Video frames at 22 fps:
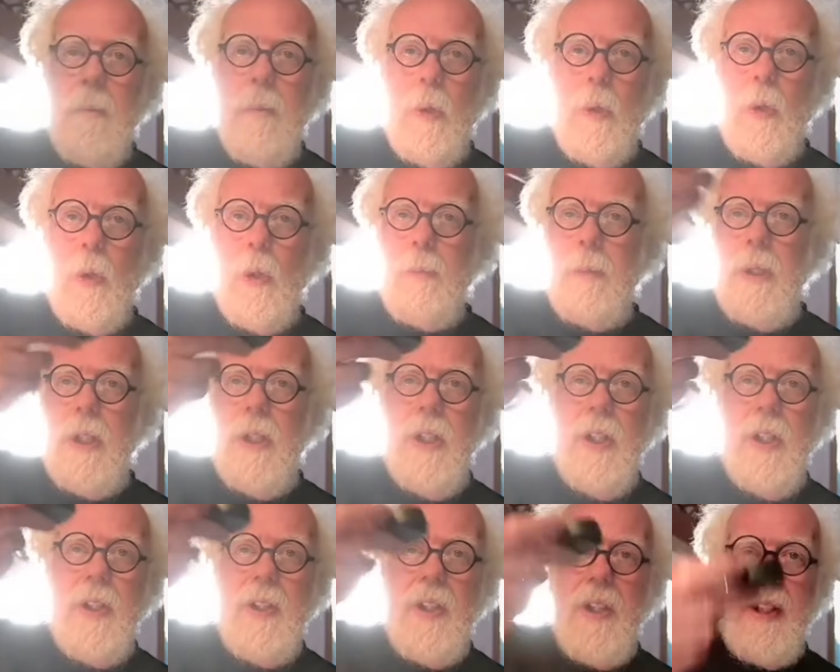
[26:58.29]
orbit
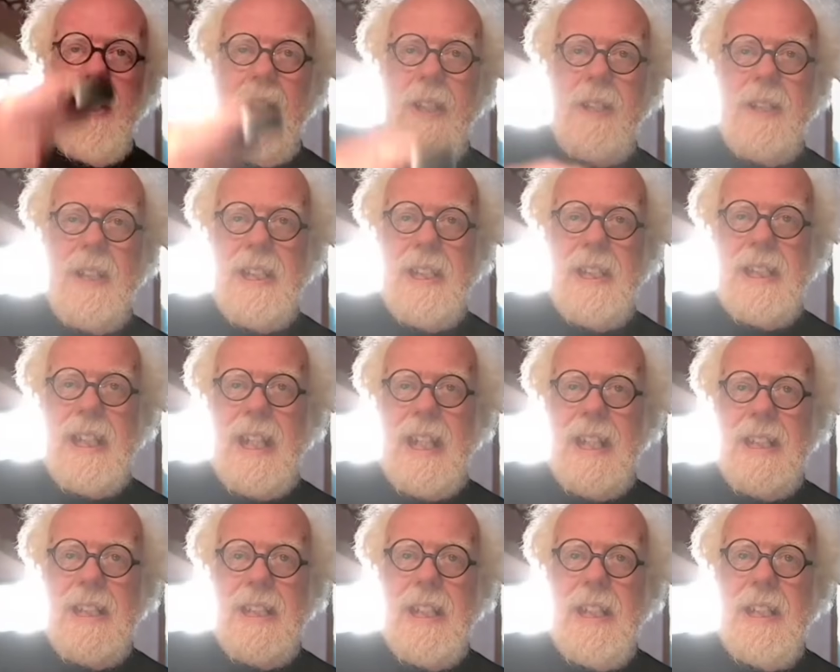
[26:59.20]
Earth, and then
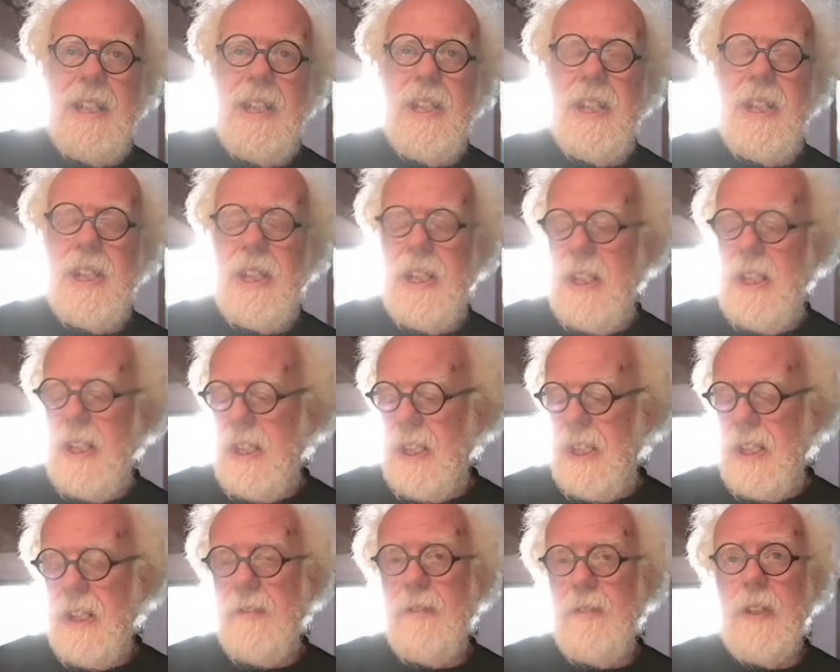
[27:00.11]
descend into
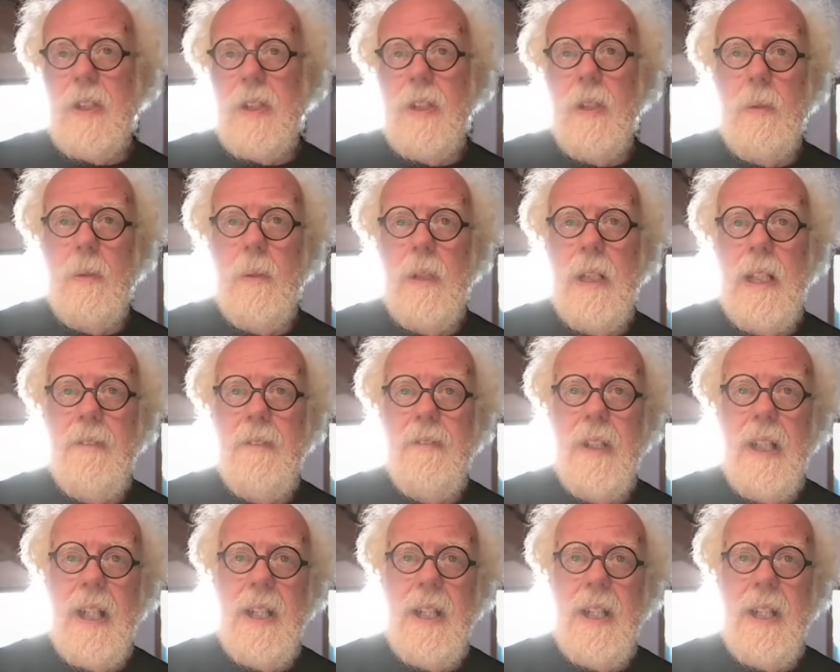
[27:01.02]
Suffolk or wherever.